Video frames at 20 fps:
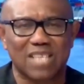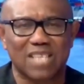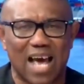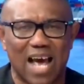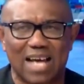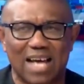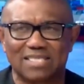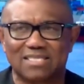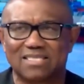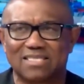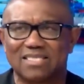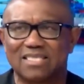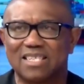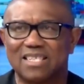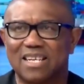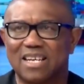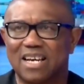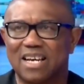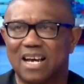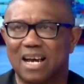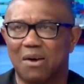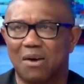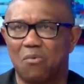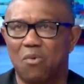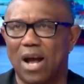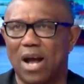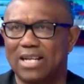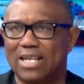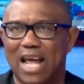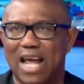SARS
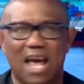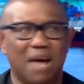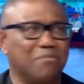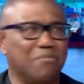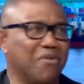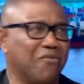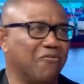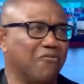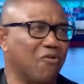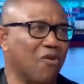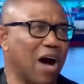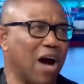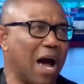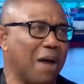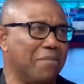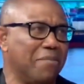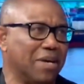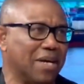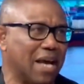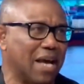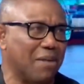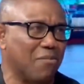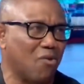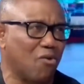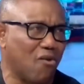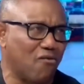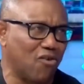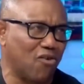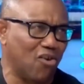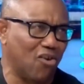were there before I became
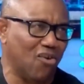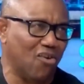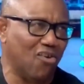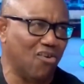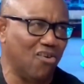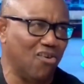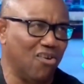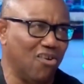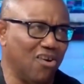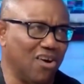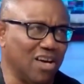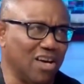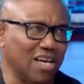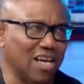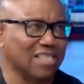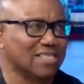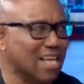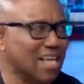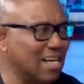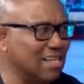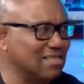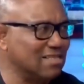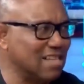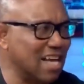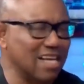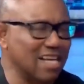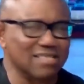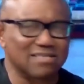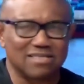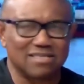governor. It's
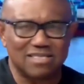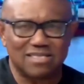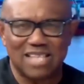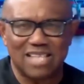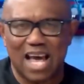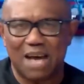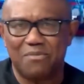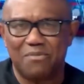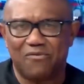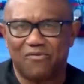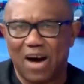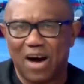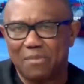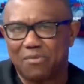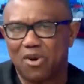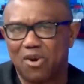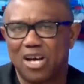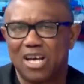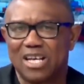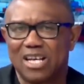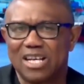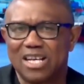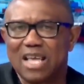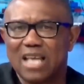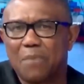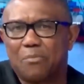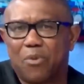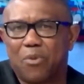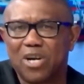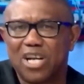
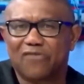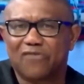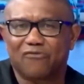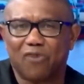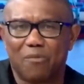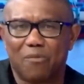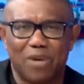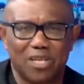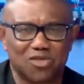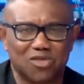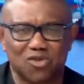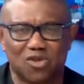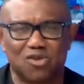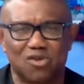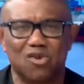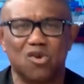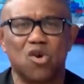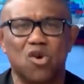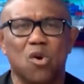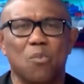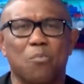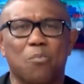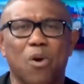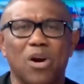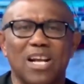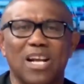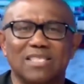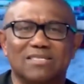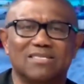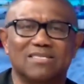a police formation.
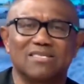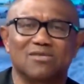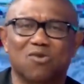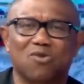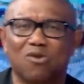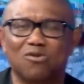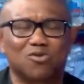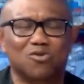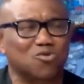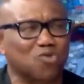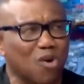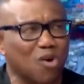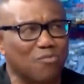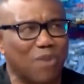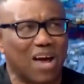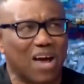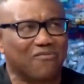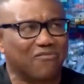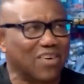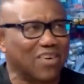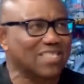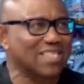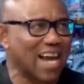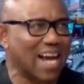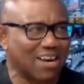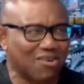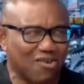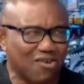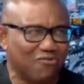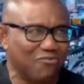Police is controlled by
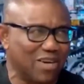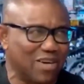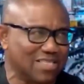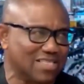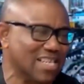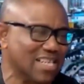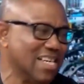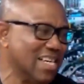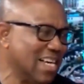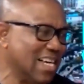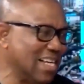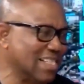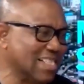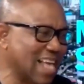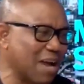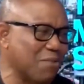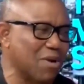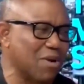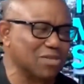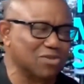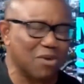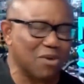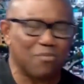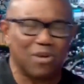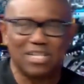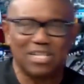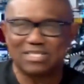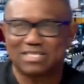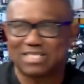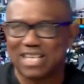federal government. It's like when
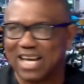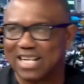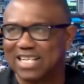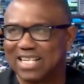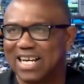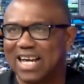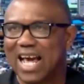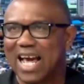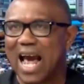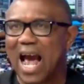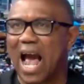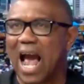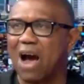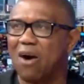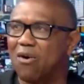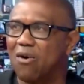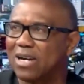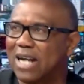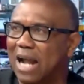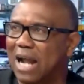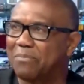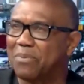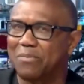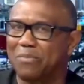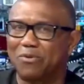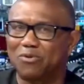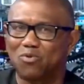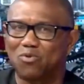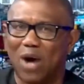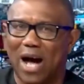somebody said, I ordered
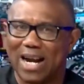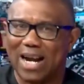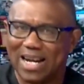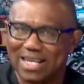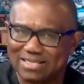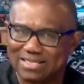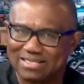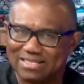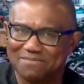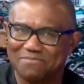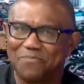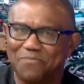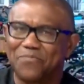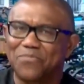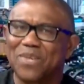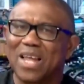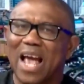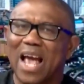people to arrest him.